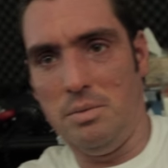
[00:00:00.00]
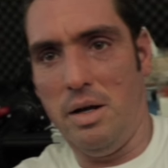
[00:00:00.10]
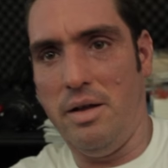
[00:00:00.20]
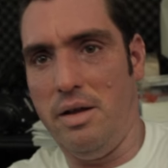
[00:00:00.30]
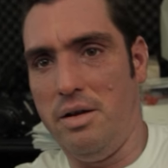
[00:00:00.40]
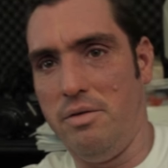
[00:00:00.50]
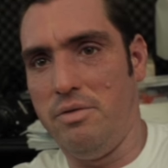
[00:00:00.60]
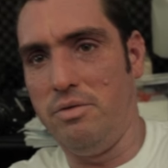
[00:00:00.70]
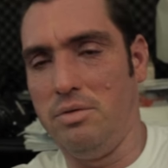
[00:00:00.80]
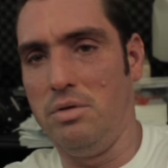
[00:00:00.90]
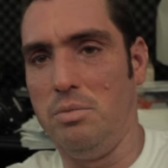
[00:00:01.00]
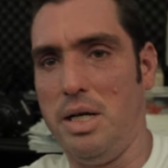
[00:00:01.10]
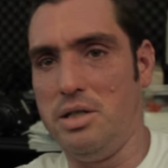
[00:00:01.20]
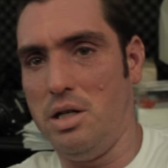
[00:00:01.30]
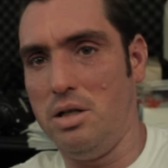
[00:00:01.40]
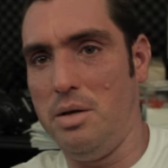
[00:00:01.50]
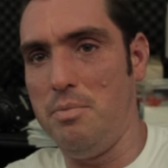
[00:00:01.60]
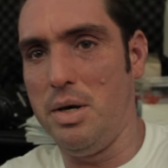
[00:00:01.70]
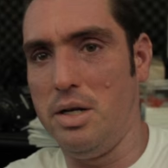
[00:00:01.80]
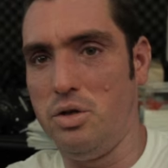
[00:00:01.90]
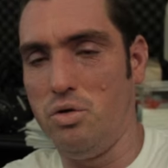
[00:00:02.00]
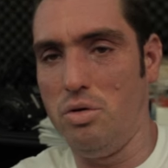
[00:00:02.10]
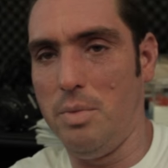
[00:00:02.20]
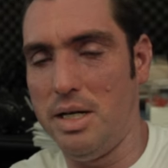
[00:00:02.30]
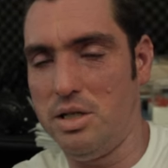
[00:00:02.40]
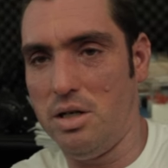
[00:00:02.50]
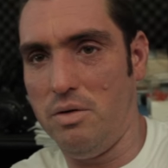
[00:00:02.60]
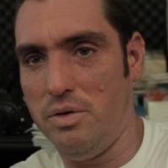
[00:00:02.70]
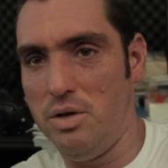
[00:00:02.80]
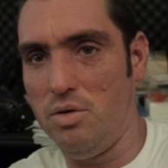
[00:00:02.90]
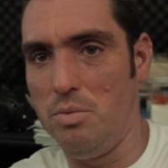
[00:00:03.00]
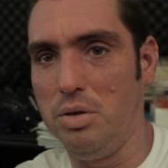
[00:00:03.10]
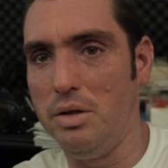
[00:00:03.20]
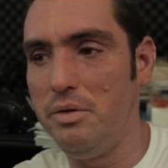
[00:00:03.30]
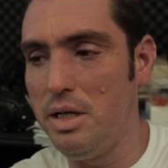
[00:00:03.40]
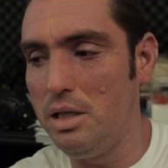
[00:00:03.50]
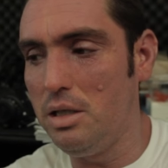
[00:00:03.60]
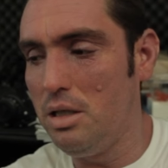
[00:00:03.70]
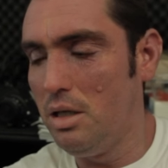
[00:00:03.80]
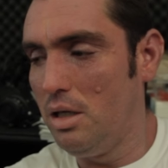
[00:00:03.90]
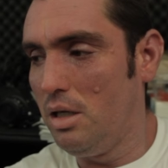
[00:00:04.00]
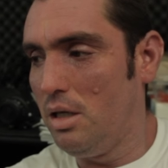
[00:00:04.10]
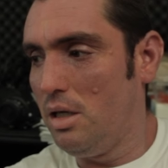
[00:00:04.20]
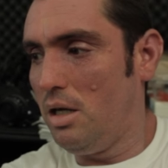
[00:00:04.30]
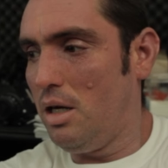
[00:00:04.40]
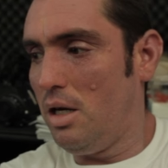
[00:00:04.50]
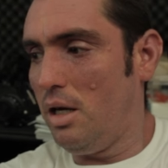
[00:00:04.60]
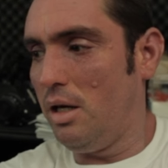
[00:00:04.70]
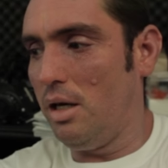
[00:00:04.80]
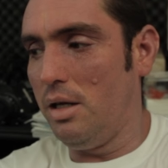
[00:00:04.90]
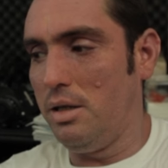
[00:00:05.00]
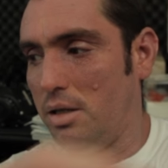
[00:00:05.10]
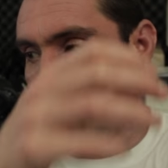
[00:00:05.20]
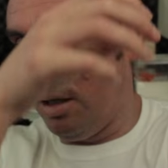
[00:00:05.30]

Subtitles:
I have basically Benadryled myself into oblivion. And